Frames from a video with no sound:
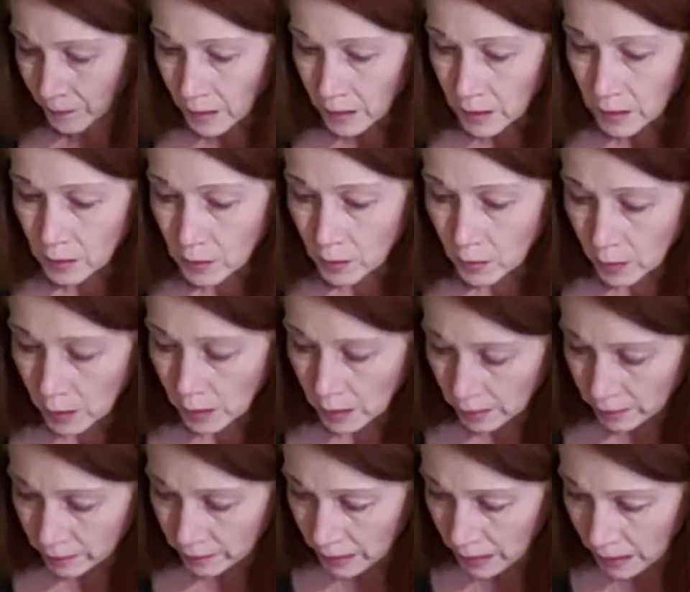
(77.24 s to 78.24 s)
you know,
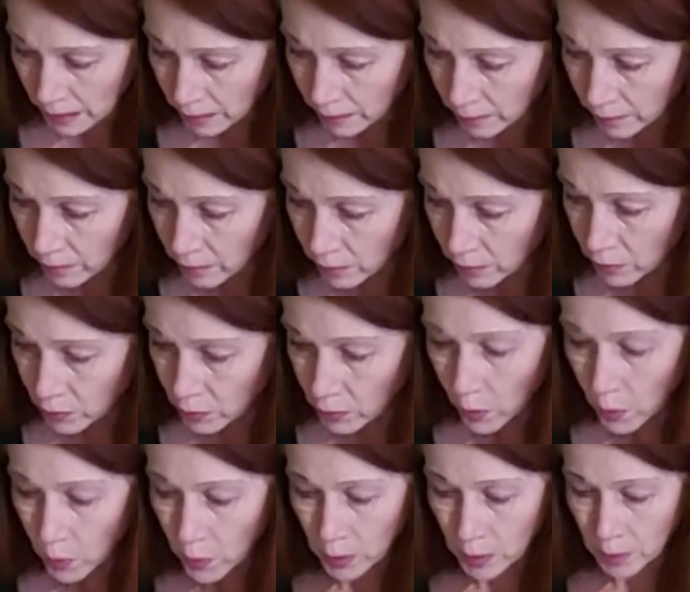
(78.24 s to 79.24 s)
of getting
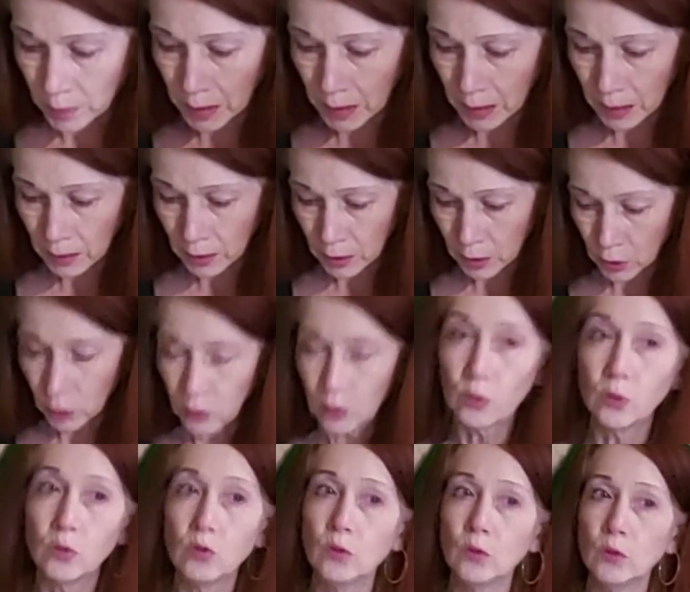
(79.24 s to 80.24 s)
so committed
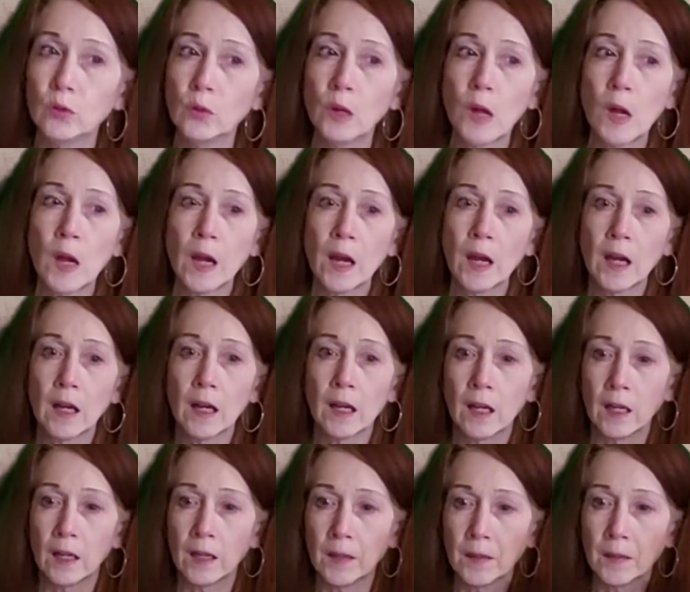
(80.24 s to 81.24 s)
to
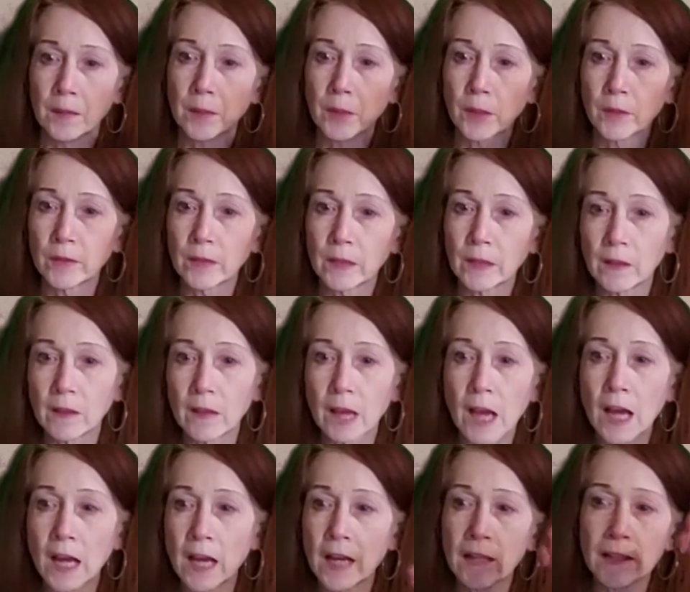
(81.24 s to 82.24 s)
perfect
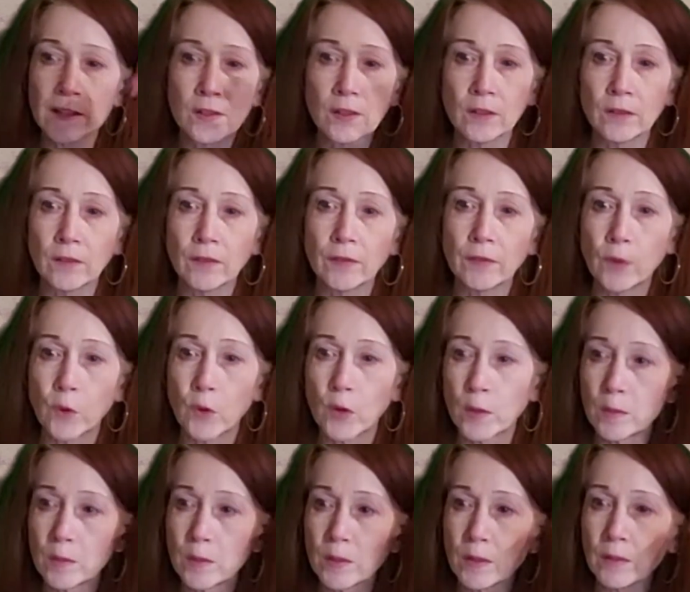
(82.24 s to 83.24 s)
lines and
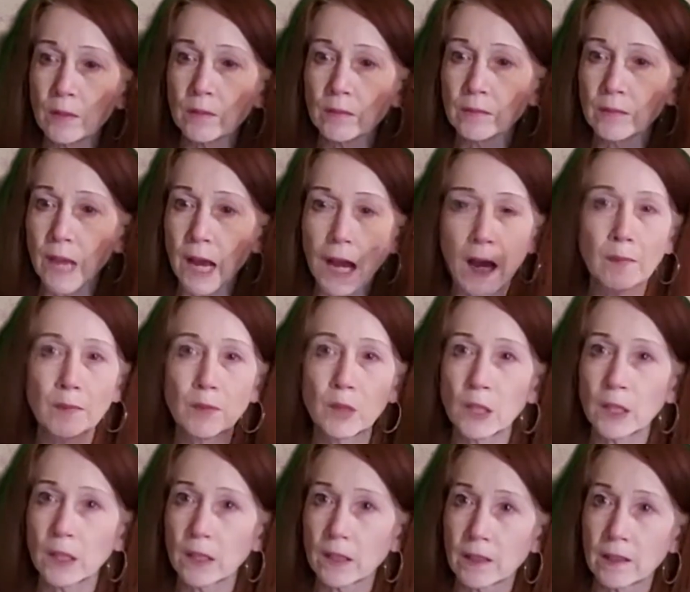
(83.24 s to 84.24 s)
forms and
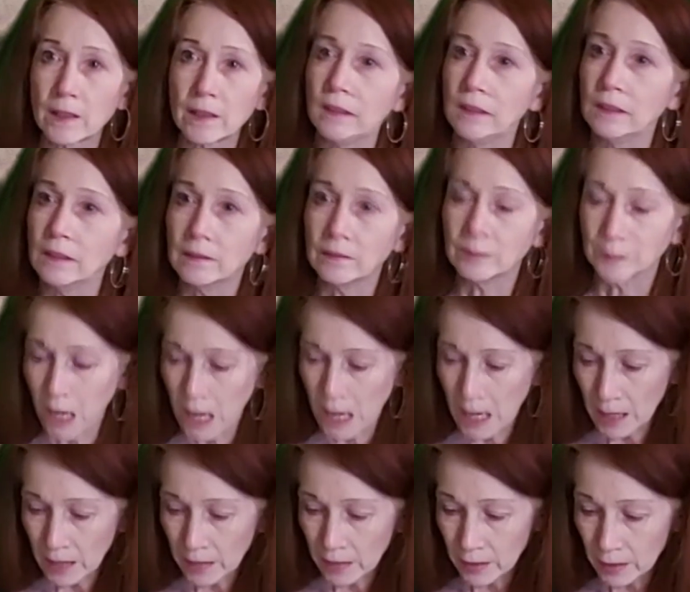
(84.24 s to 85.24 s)
objects and
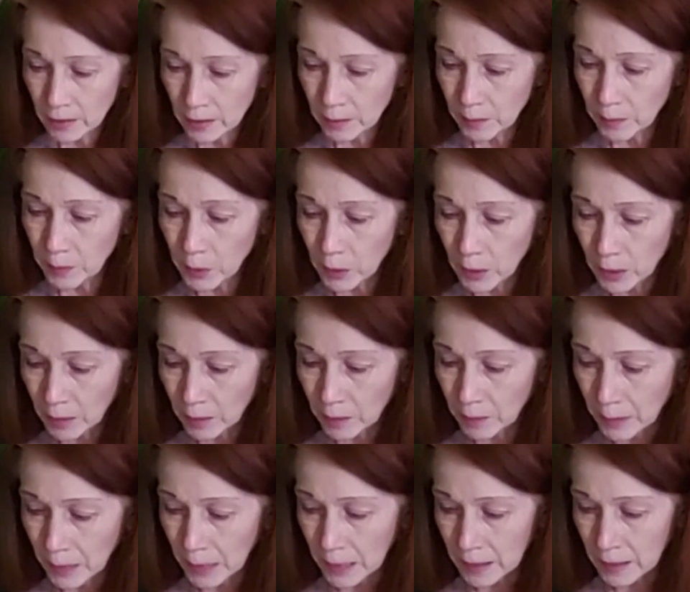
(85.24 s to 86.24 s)
this book,
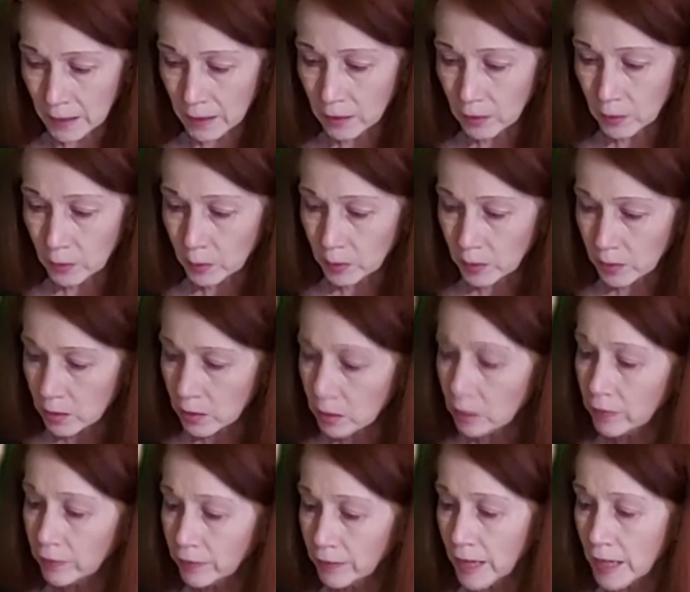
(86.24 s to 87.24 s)
but you will
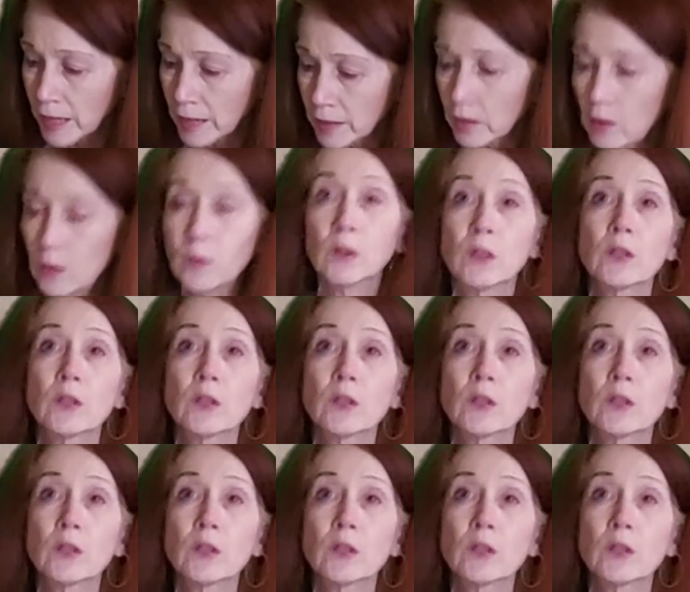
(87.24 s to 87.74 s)
still find that you will